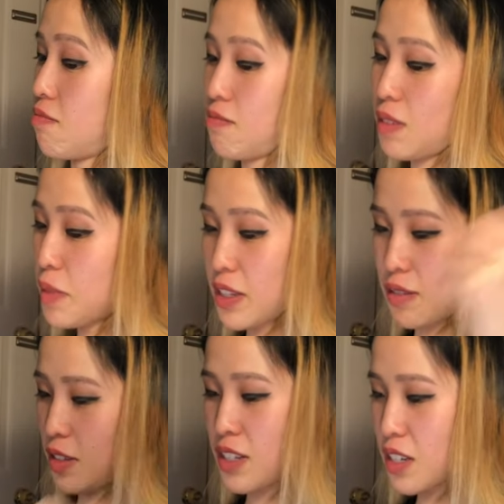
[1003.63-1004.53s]
I mean,
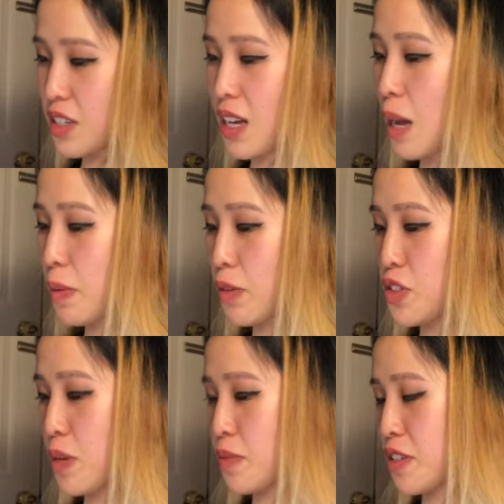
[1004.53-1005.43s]
it's not going to happen with
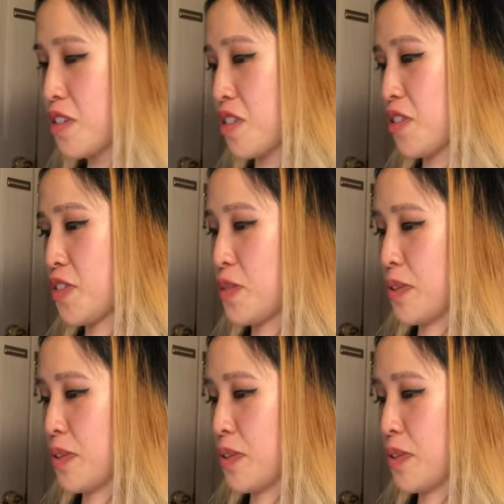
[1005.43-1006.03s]
Japanese cards,